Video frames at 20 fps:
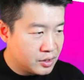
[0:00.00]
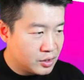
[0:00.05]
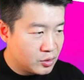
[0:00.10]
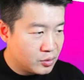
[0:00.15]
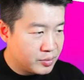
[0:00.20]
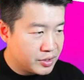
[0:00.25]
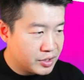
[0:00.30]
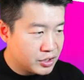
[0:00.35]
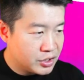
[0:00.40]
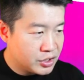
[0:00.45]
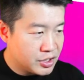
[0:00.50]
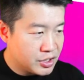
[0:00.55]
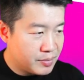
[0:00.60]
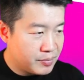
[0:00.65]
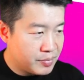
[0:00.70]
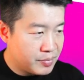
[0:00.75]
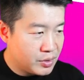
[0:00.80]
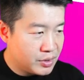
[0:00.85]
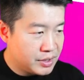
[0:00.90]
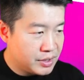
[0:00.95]
There will be a
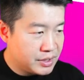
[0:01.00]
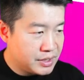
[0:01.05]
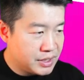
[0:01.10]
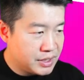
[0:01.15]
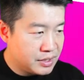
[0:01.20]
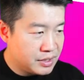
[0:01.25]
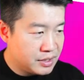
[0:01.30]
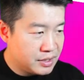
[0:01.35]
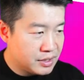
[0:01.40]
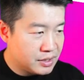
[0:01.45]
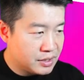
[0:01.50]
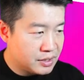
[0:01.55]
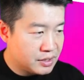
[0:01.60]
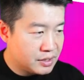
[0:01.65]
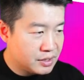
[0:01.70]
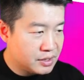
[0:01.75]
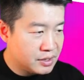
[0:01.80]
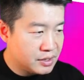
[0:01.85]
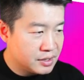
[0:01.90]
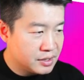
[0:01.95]
sharp point
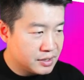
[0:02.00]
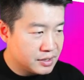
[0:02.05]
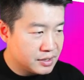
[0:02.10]
here